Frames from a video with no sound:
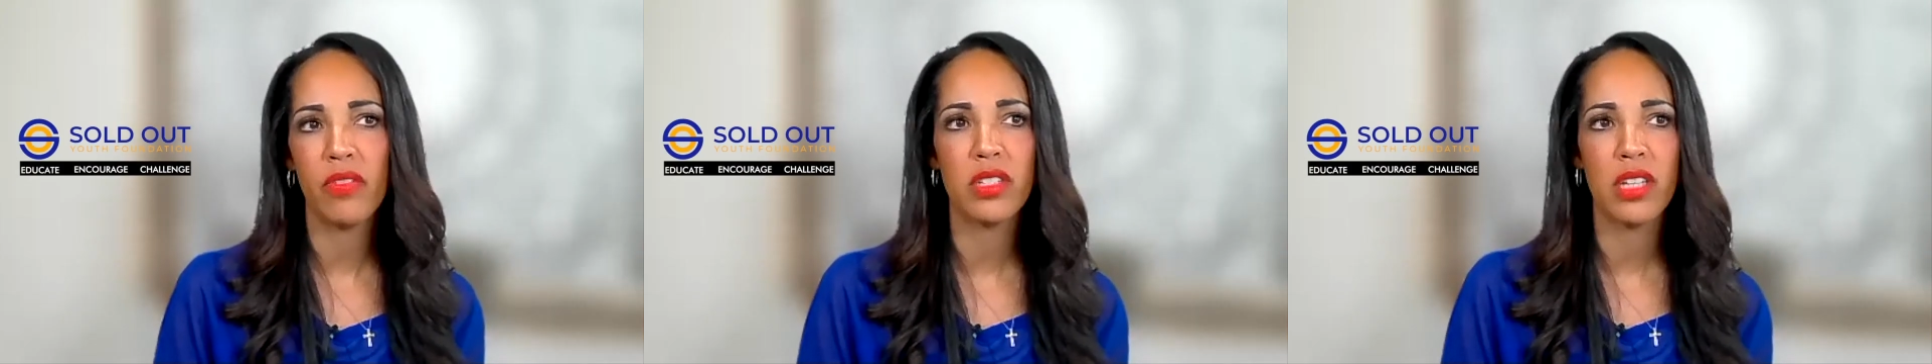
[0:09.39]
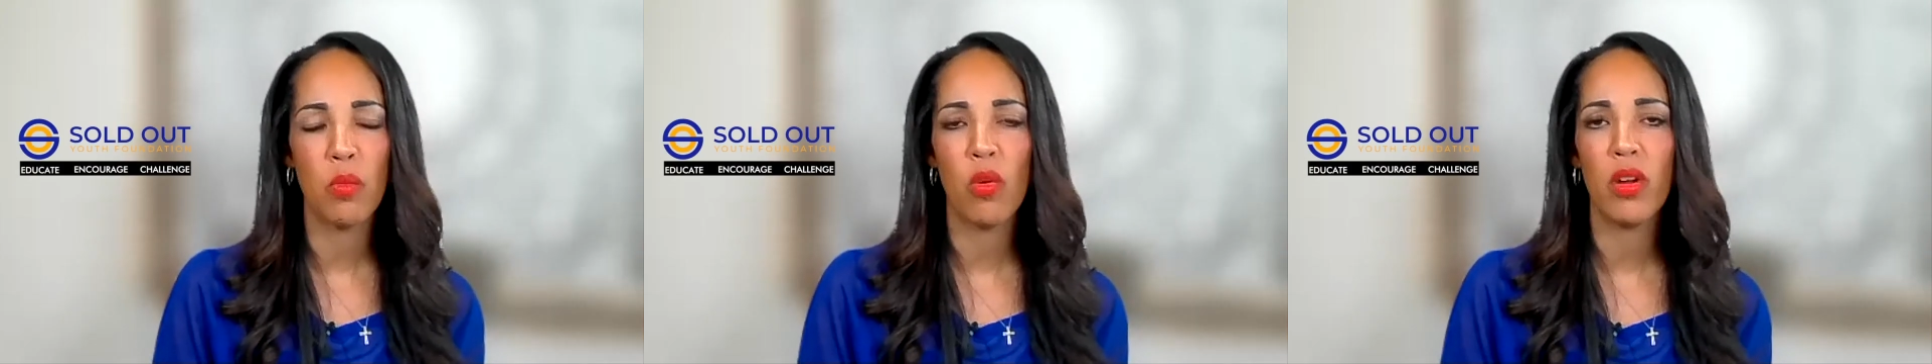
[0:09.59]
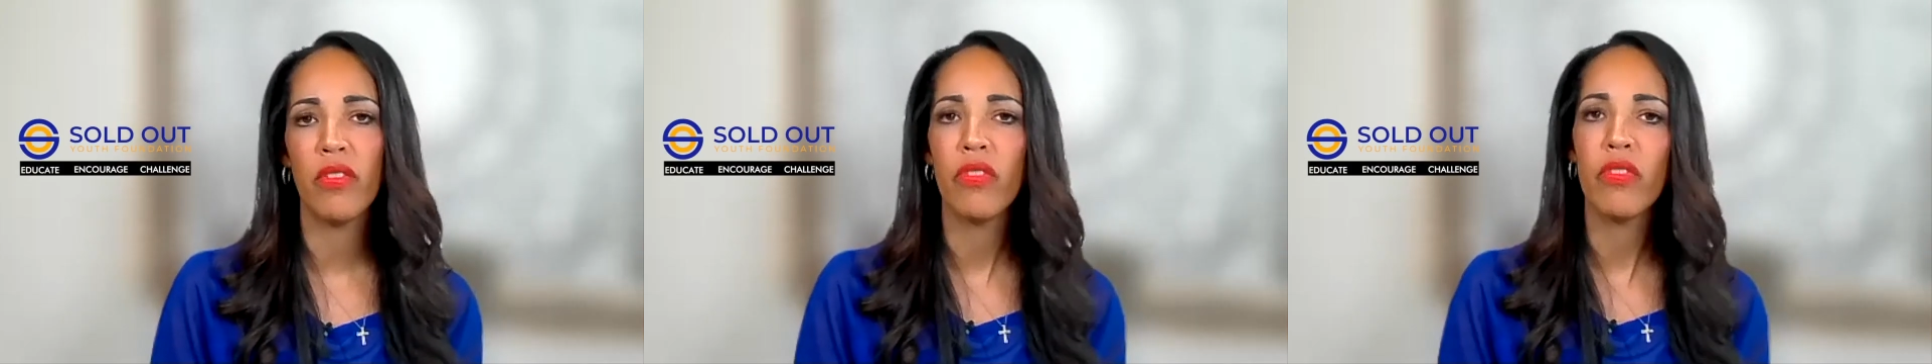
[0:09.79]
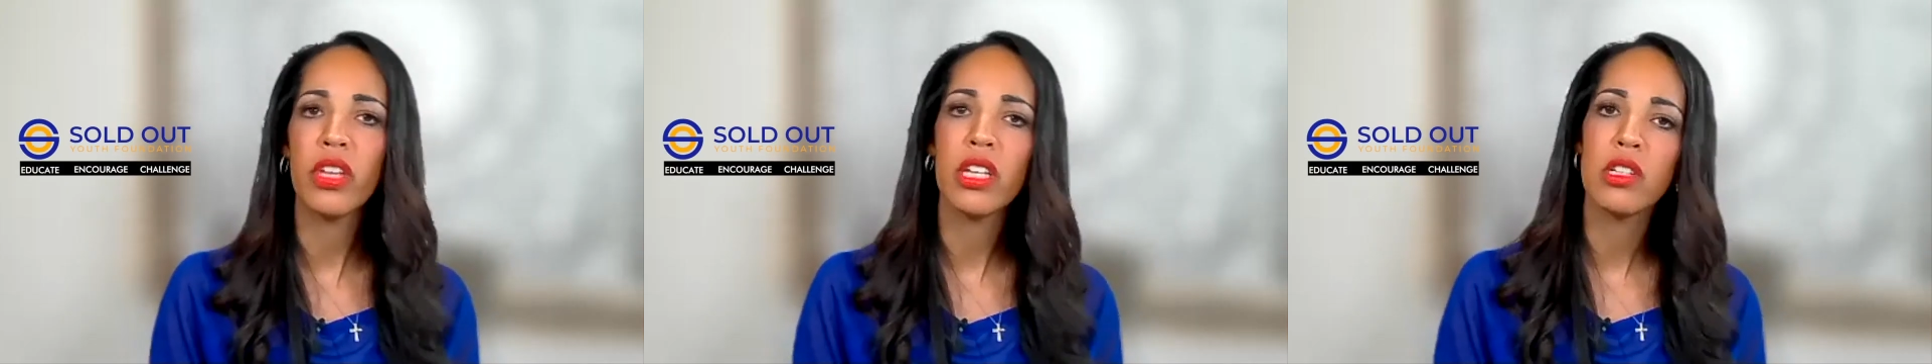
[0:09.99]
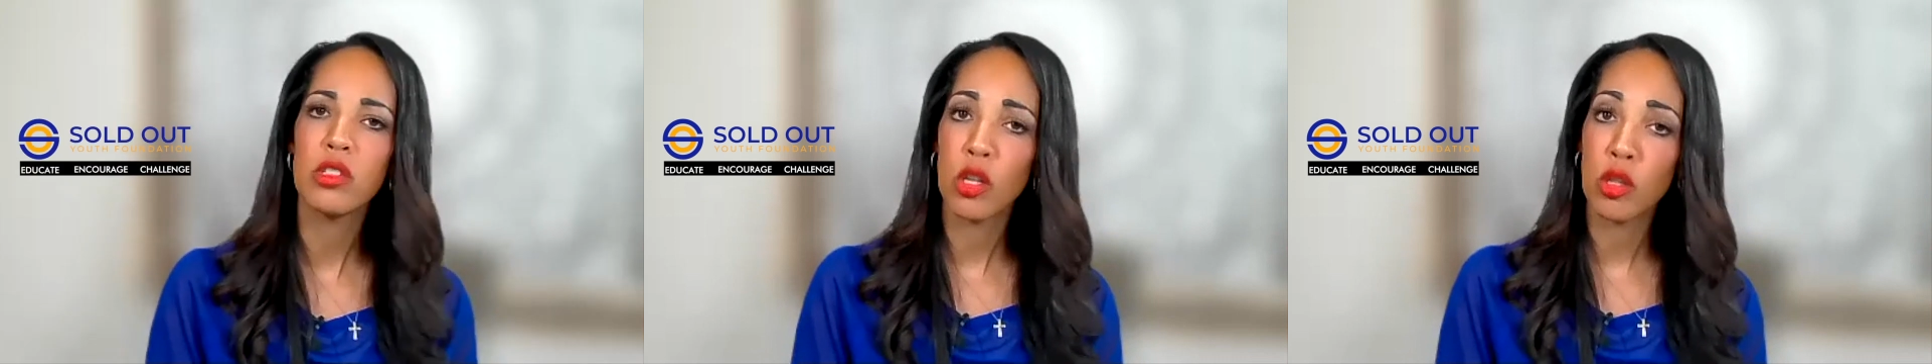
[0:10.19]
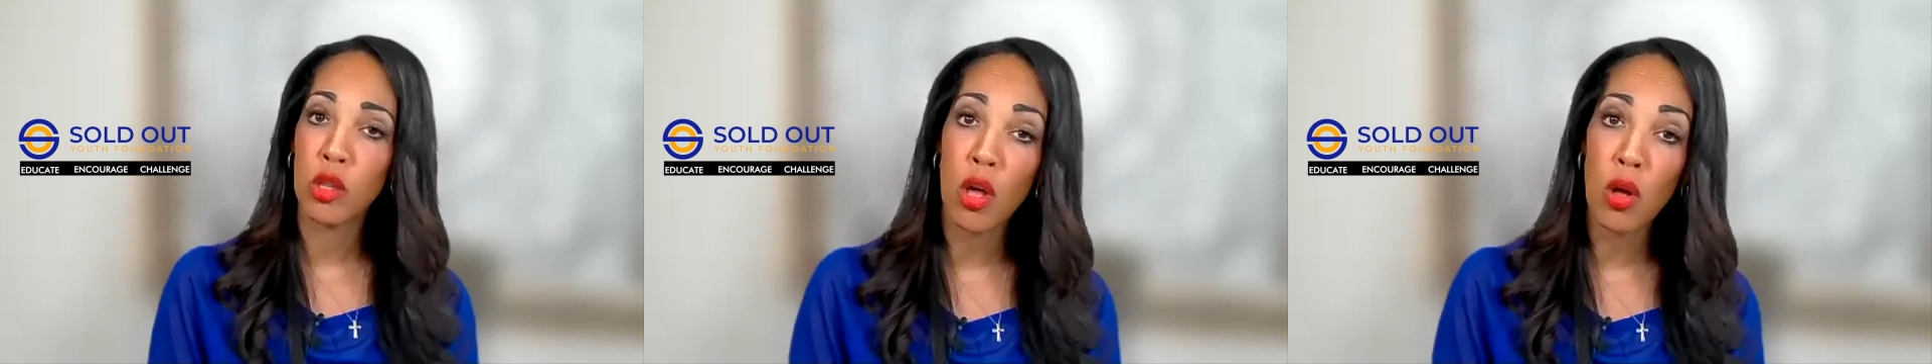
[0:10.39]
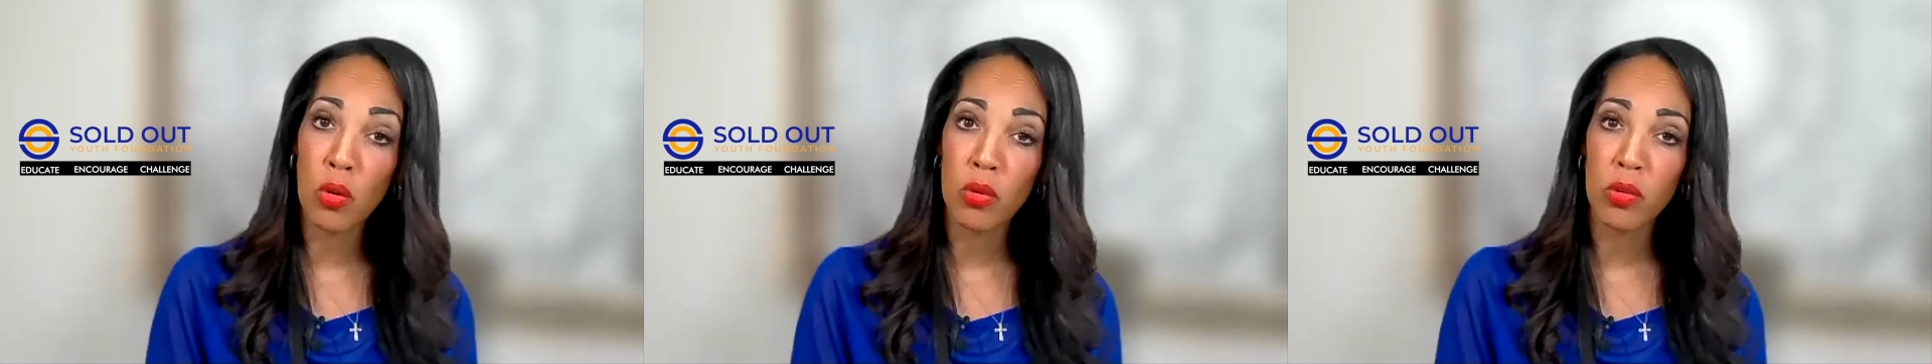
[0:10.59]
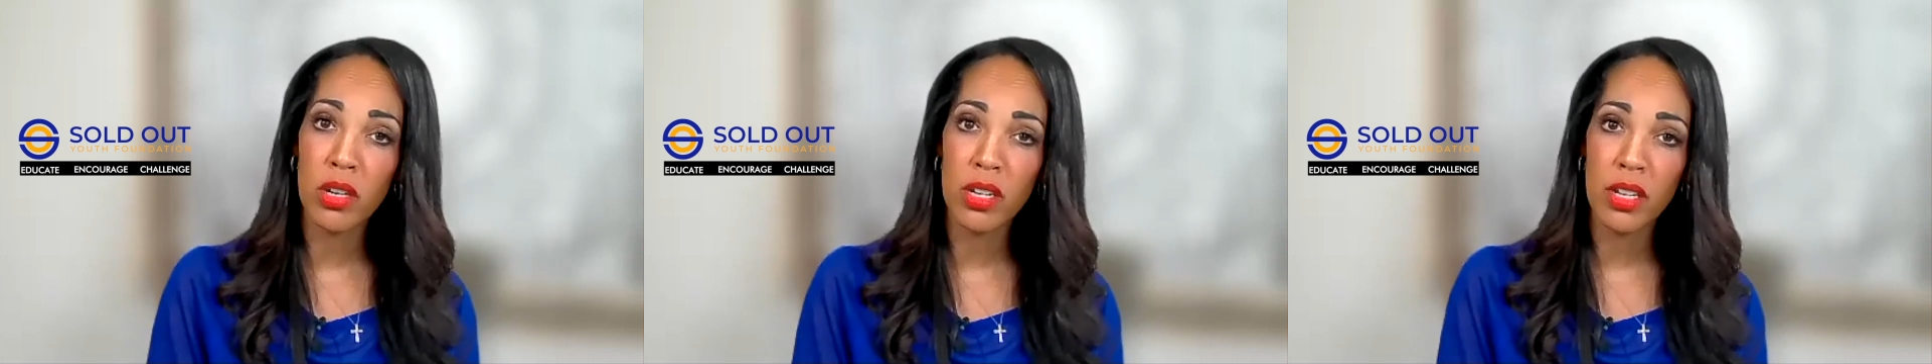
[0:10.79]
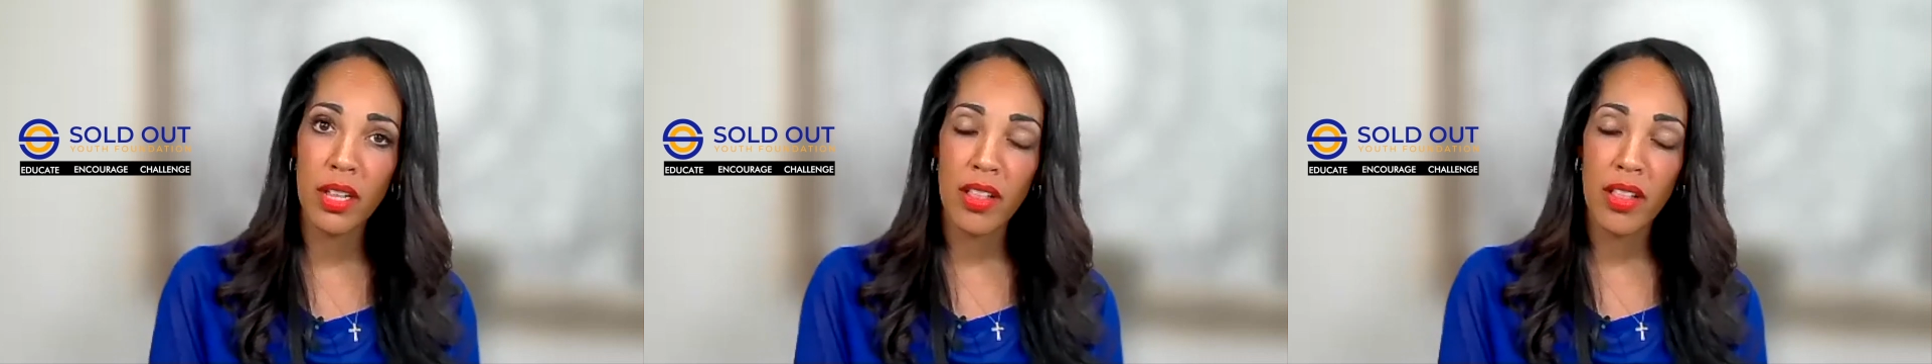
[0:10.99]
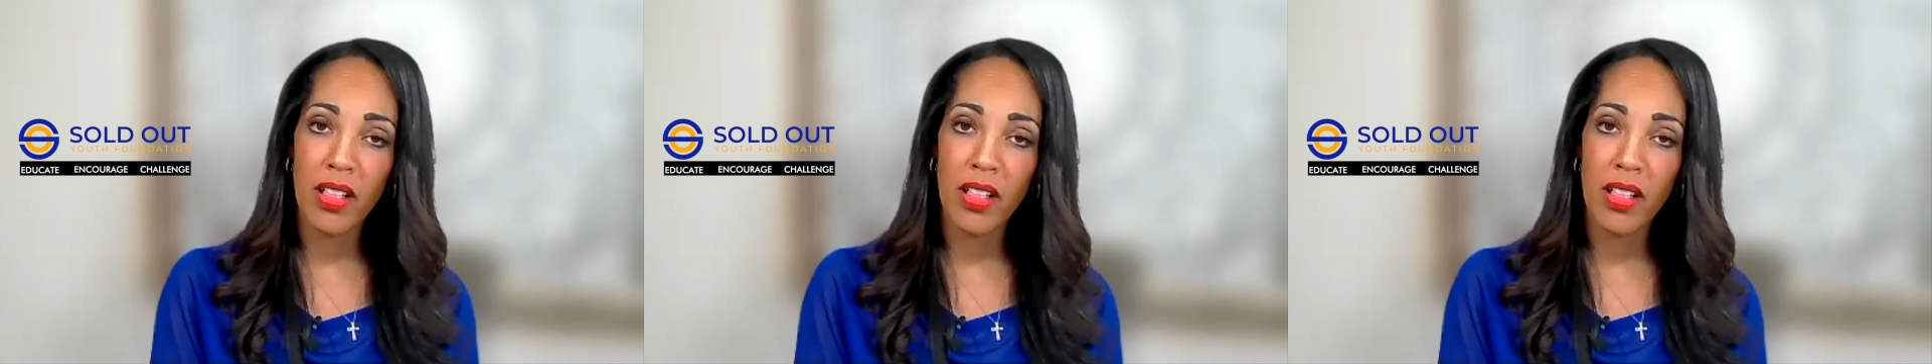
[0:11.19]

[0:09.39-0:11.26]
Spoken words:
someone feels alone,